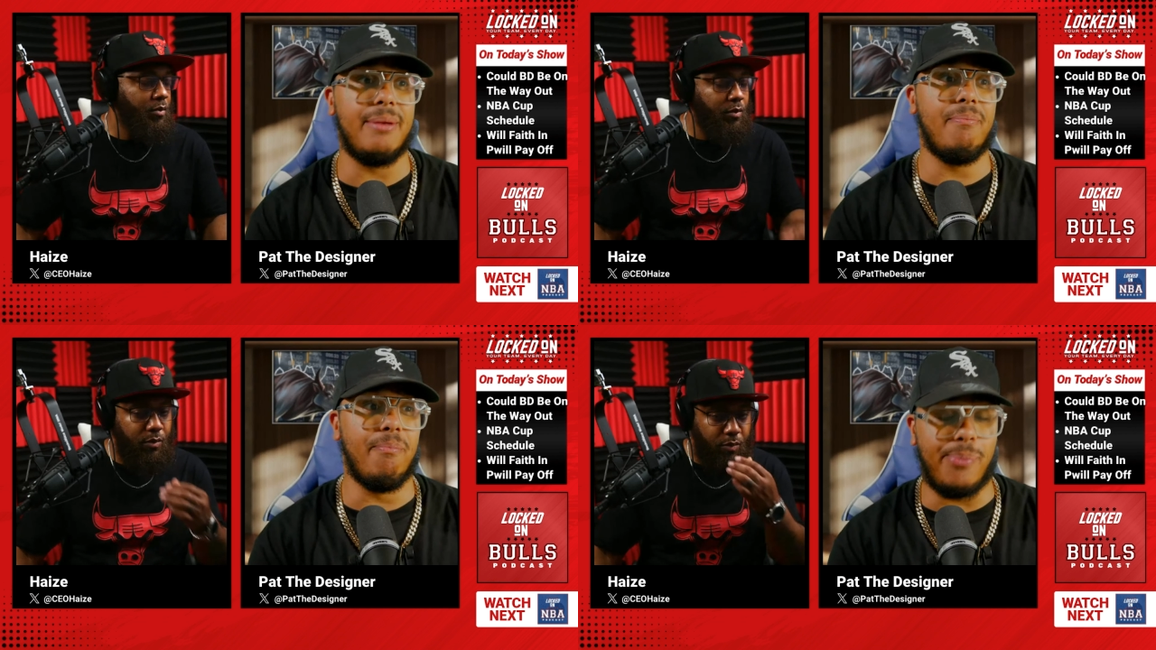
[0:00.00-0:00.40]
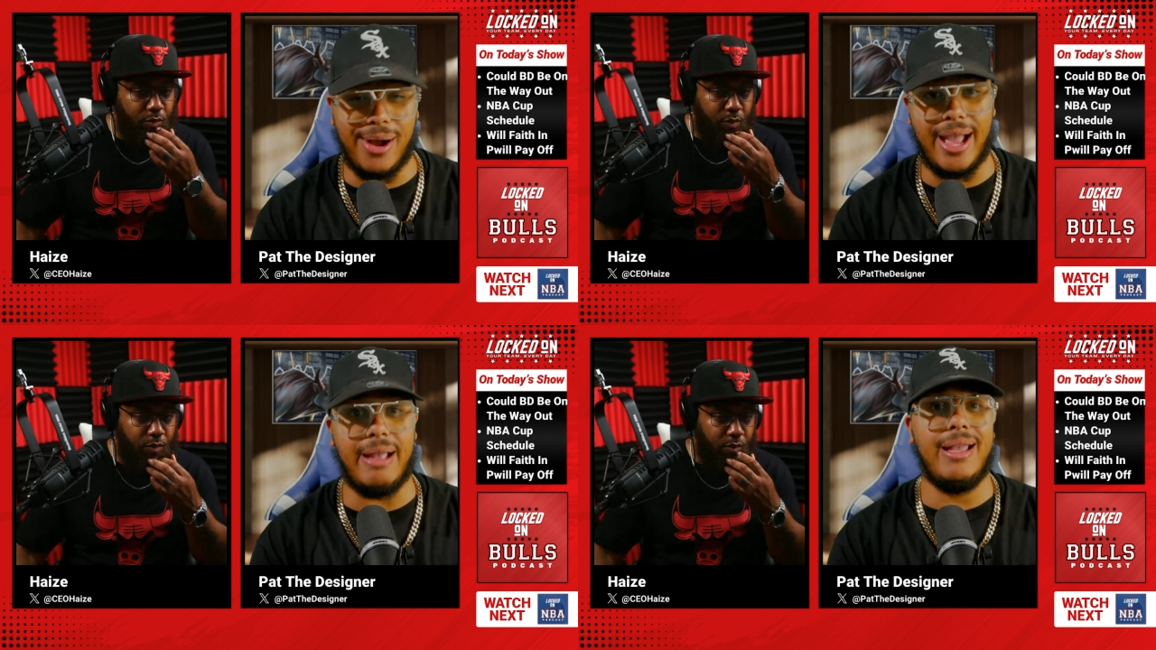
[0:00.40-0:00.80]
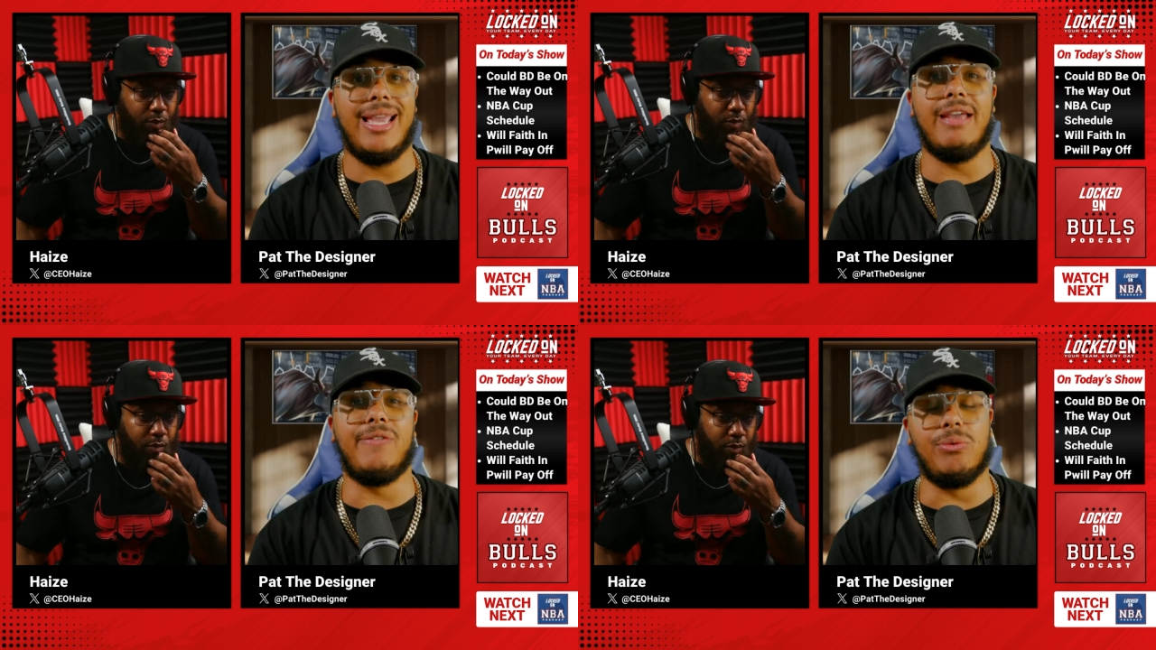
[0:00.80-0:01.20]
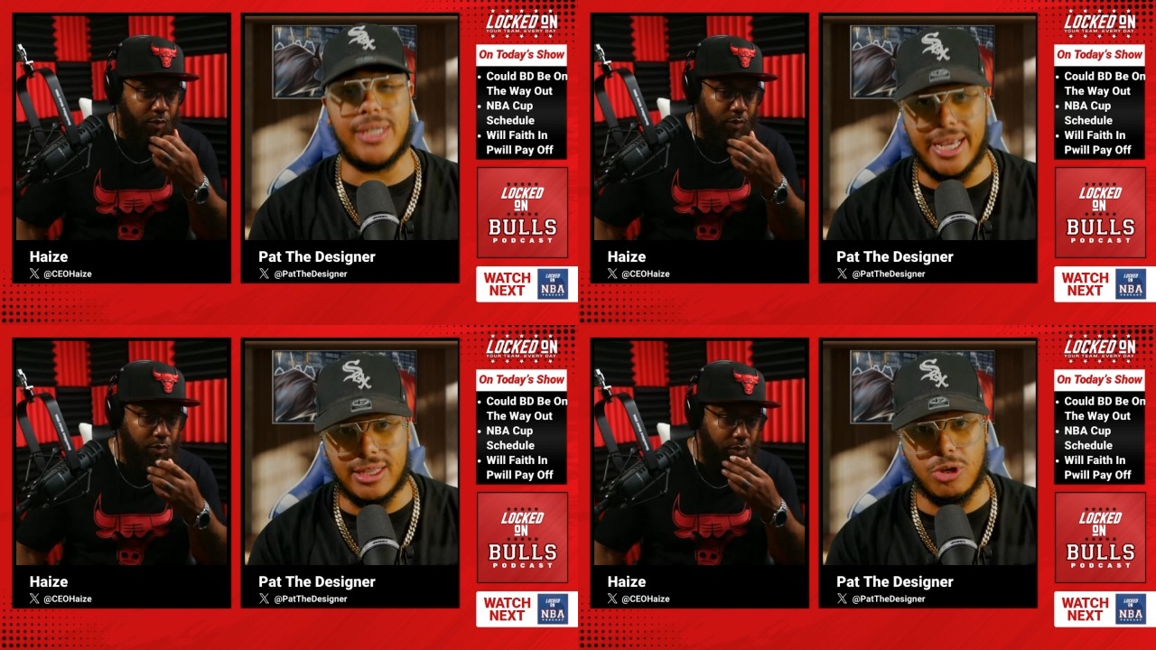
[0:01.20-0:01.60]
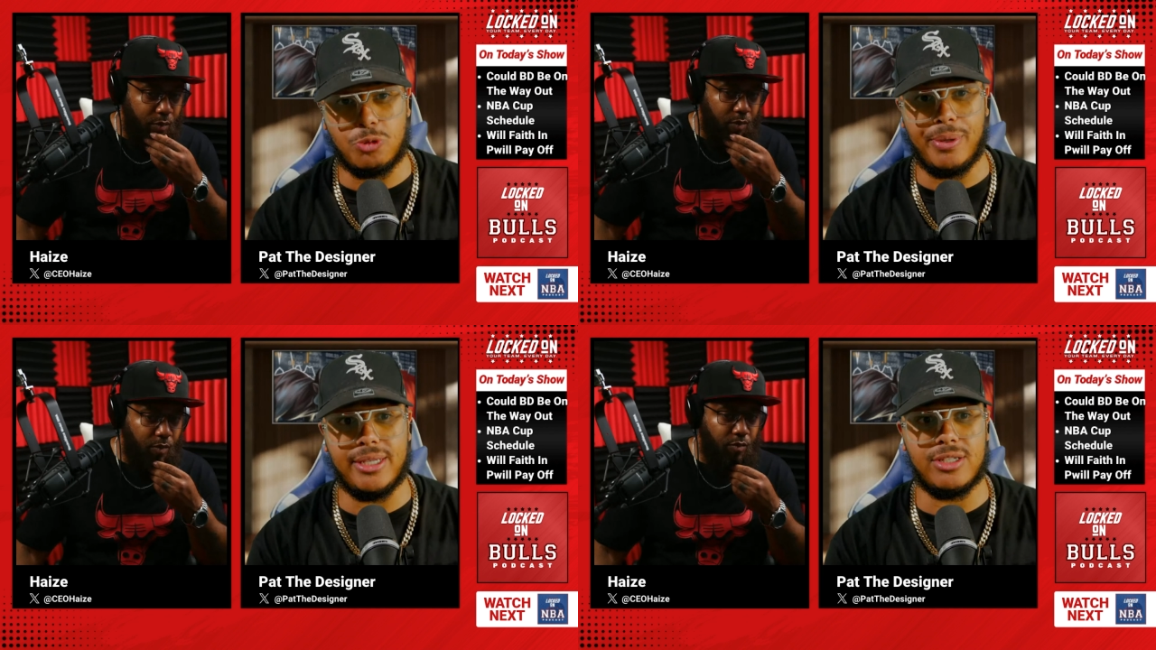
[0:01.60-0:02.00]
Speaker 1: But if you take those
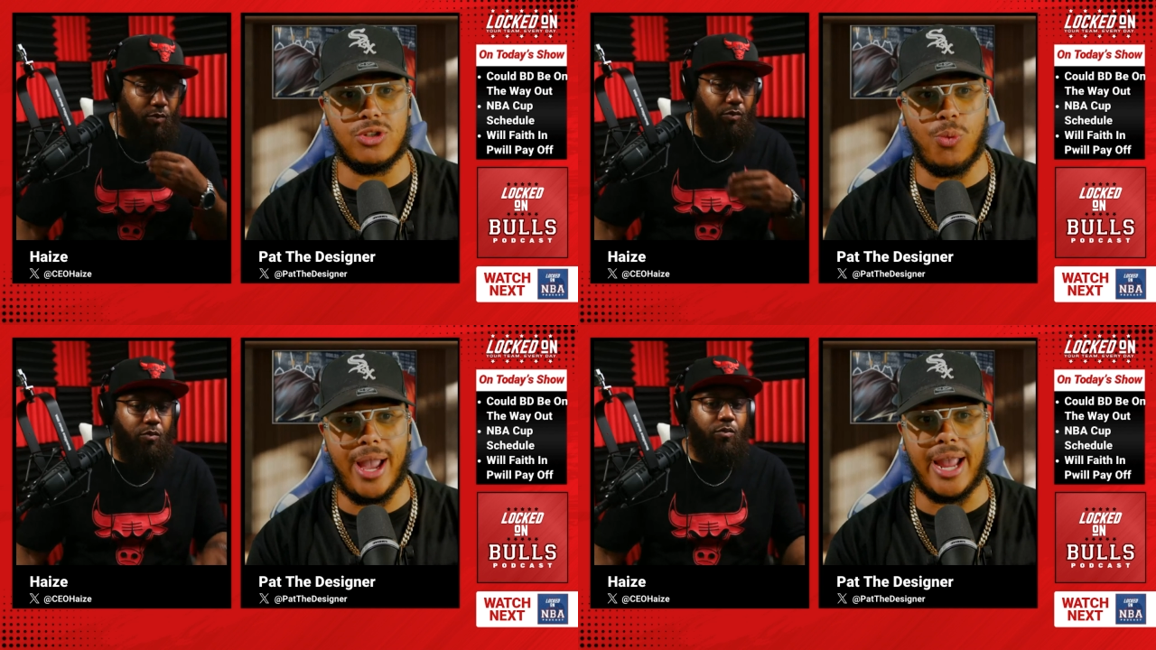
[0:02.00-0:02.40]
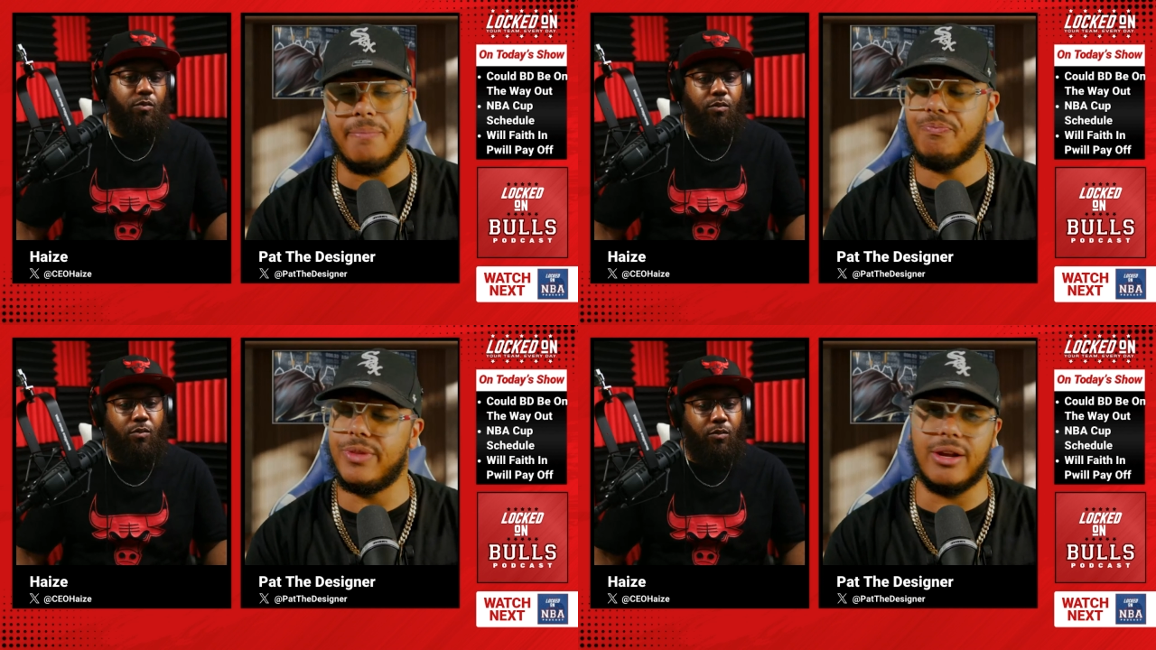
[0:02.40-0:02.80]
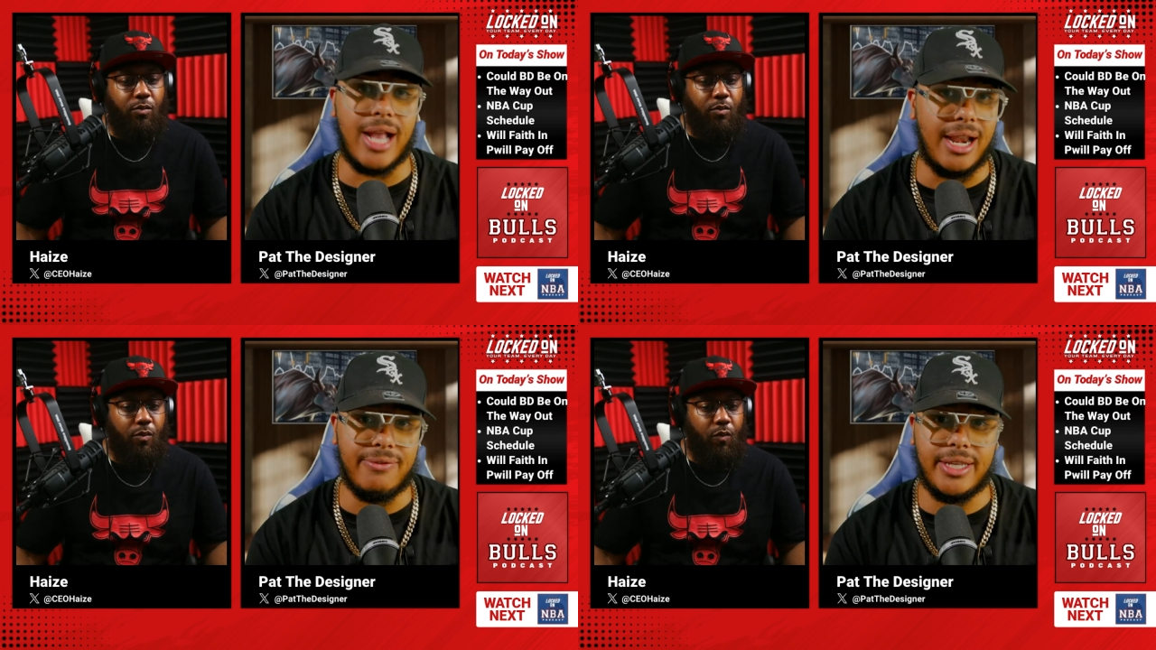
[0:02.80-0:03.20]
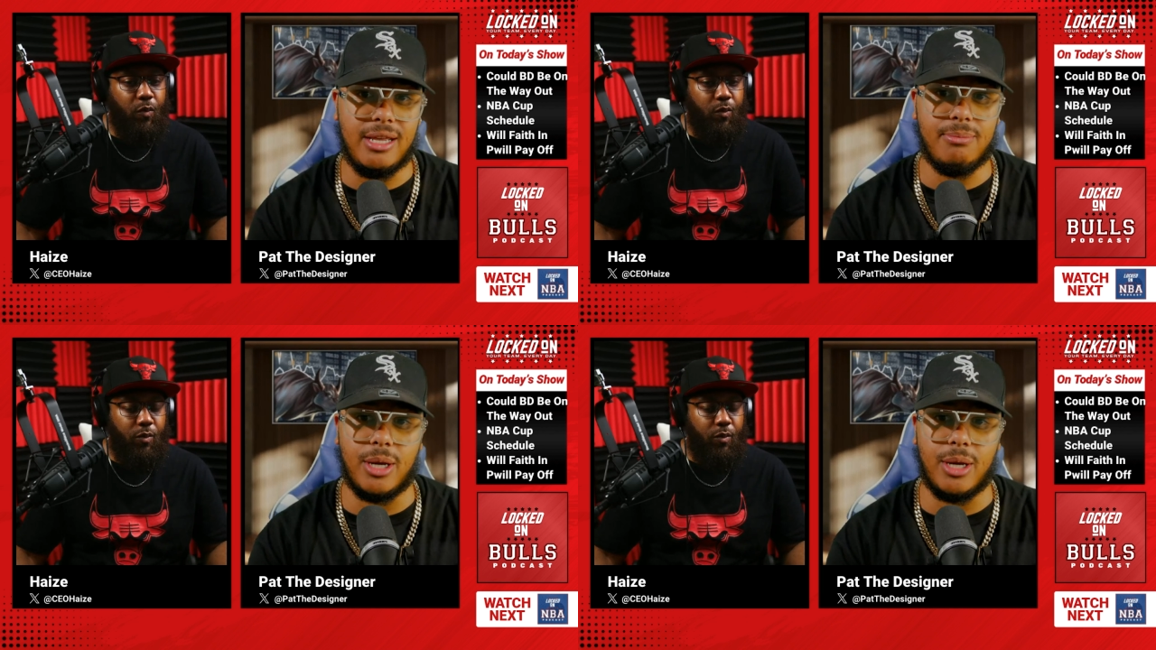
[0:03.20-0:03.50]
pieces away, they're kind of in limbo.